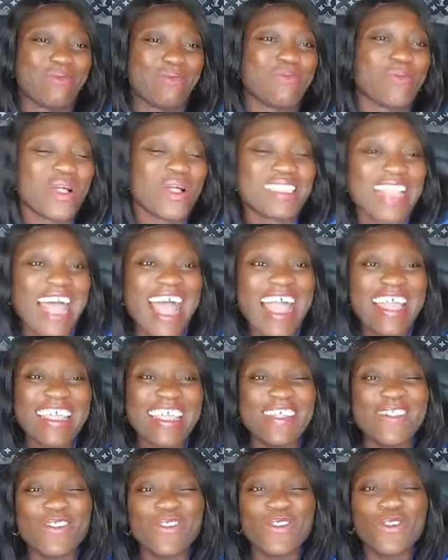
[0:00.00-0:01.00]

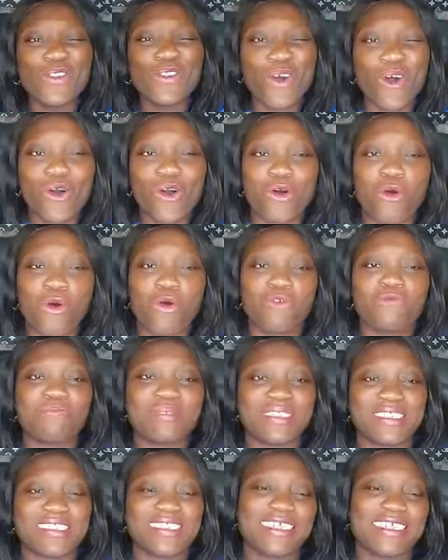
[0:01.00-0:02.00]
Mother-in-law of
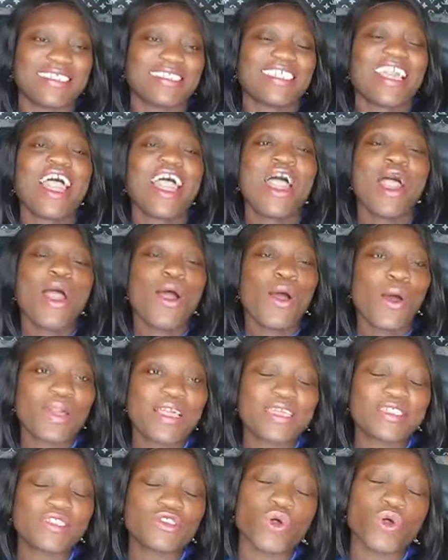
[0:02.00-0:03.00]
business.
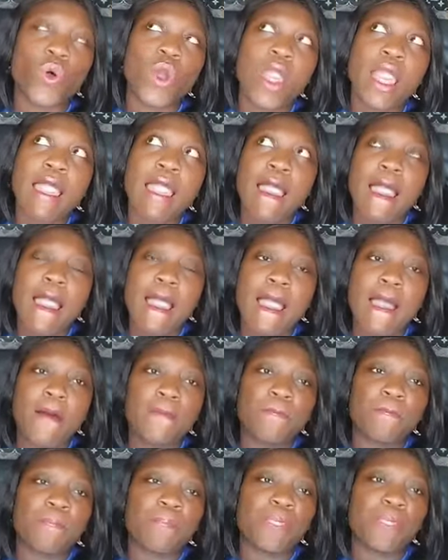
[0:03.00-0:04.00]
Okay, so
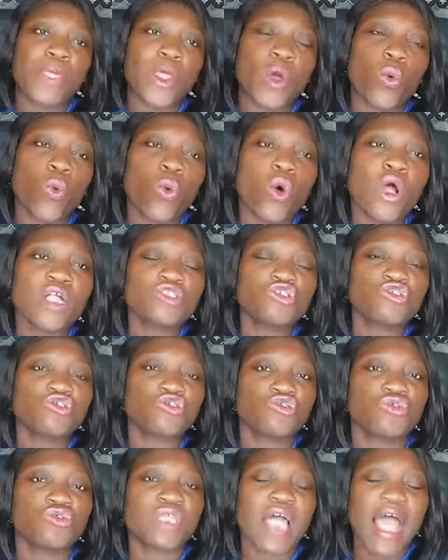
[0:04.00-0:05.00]
what
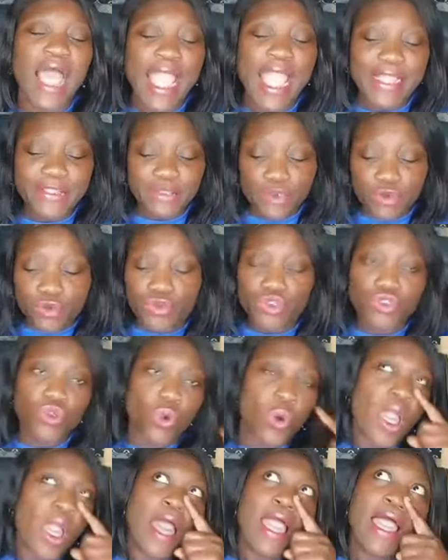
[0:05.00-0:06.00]
should I do?
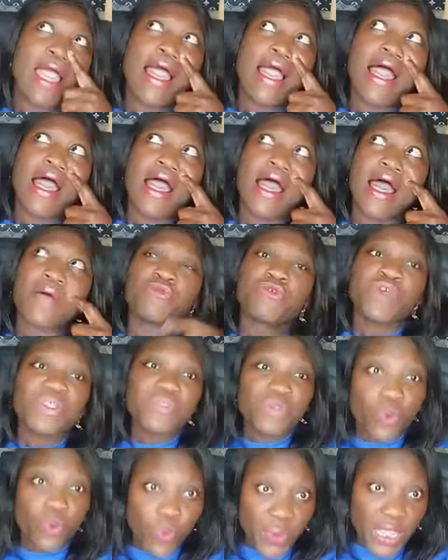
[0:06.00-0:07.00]
So
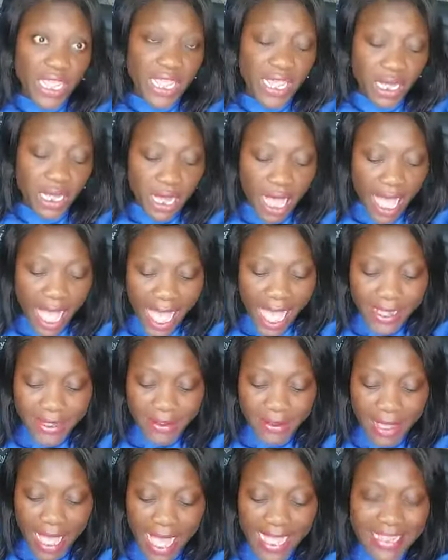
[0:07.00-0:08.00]
during the week,
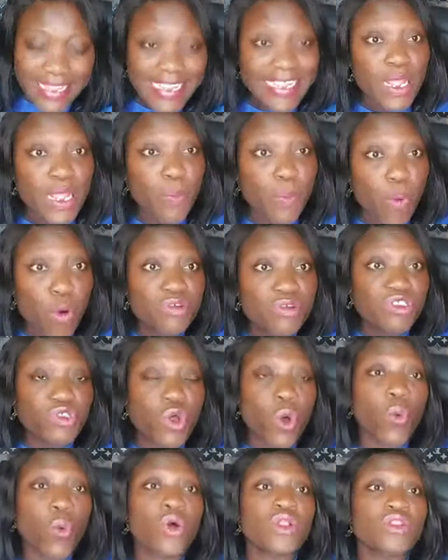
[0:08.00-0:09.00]
I did a post
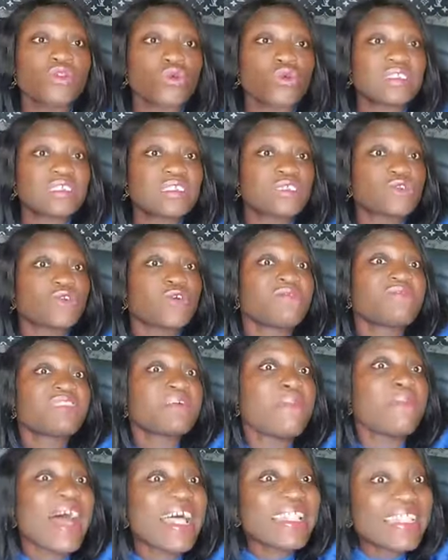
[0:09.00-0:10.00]
on what notice of
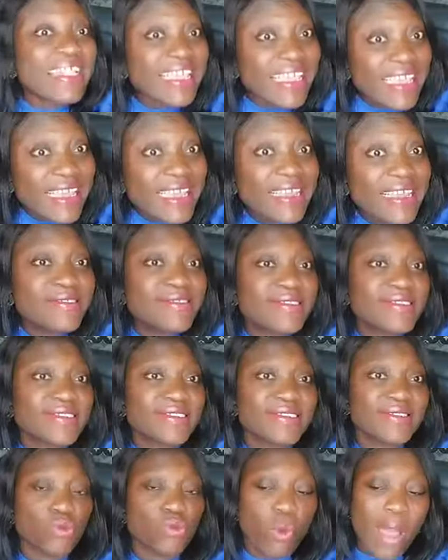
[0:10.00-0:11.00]
demand
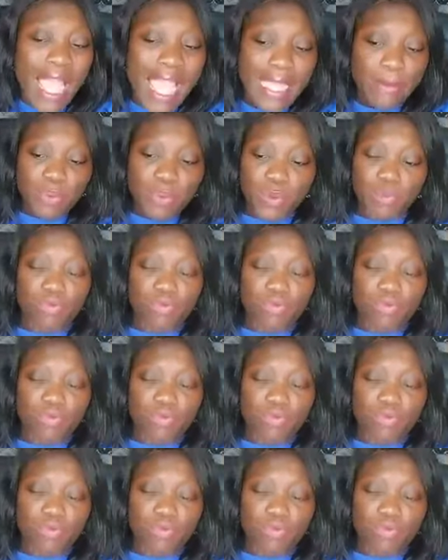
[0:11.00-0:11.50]
is, why